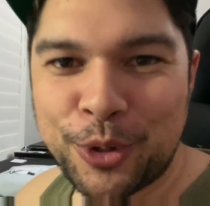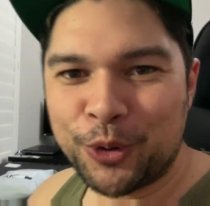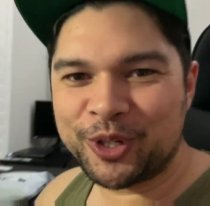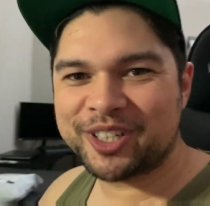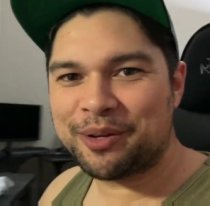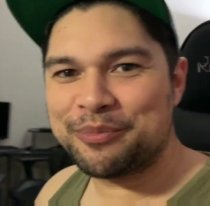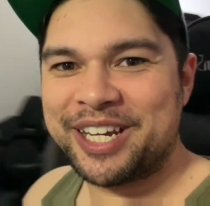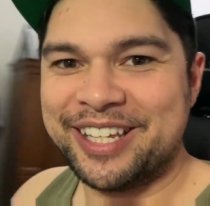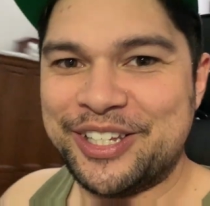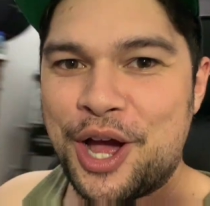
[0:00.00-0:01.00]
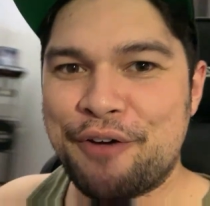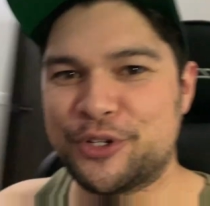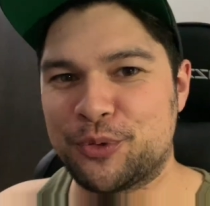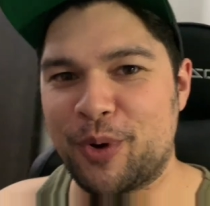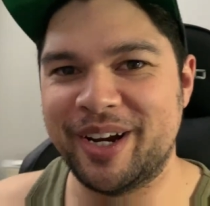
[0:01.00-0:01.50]
you noticed something in the
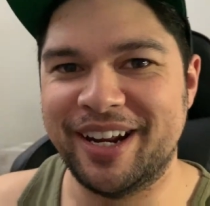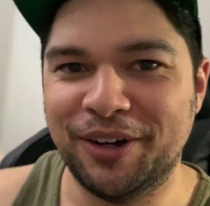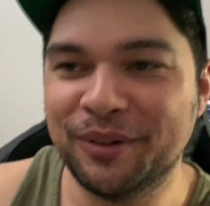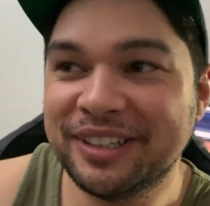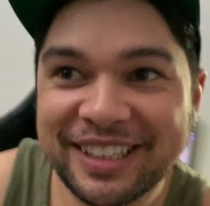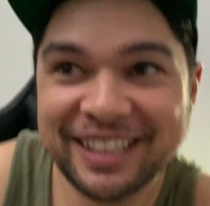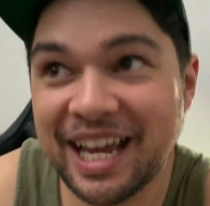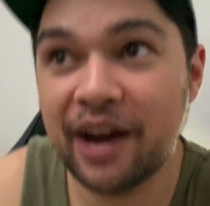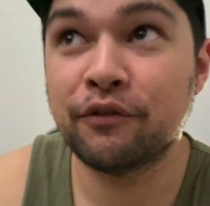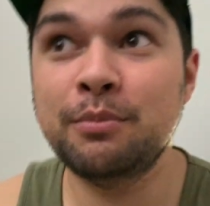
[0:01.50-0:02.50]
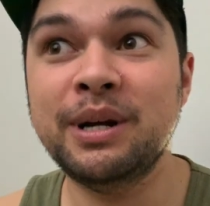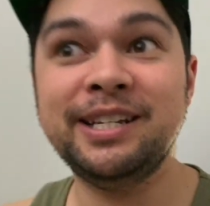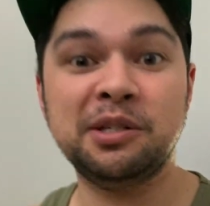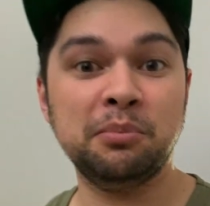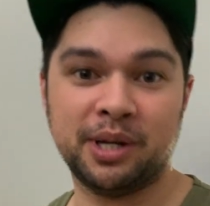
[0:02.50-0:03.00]
office right now.
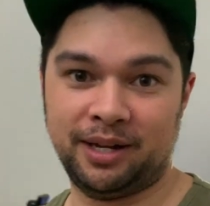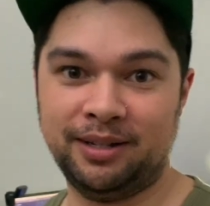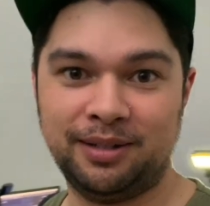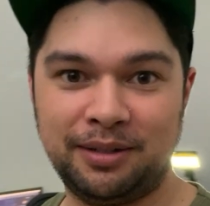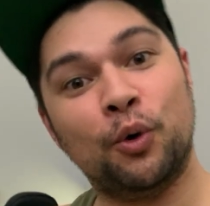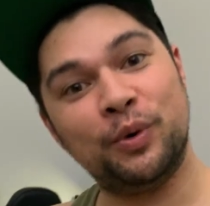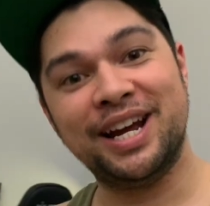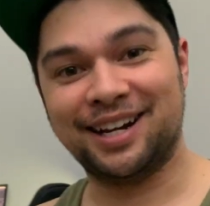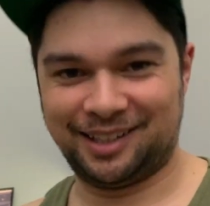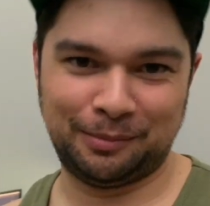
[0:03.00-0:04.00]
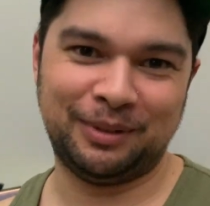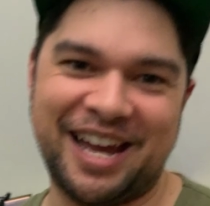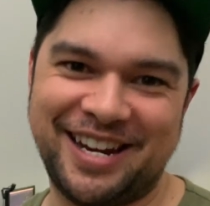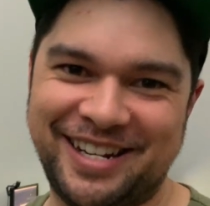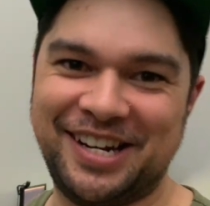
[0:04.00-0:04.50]
Everybody's in bed, but we got some
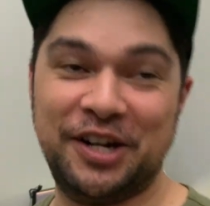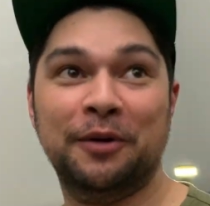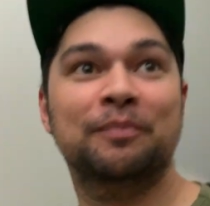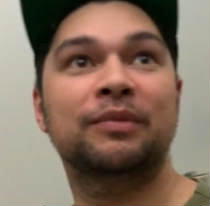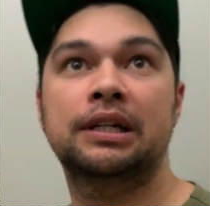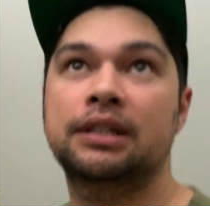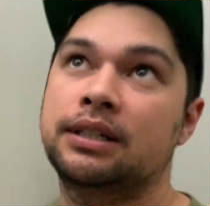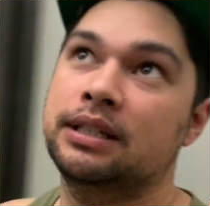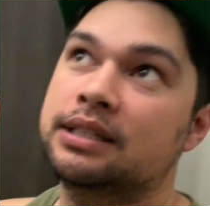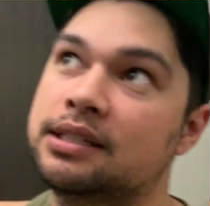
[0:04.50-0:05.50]
lighting in here. This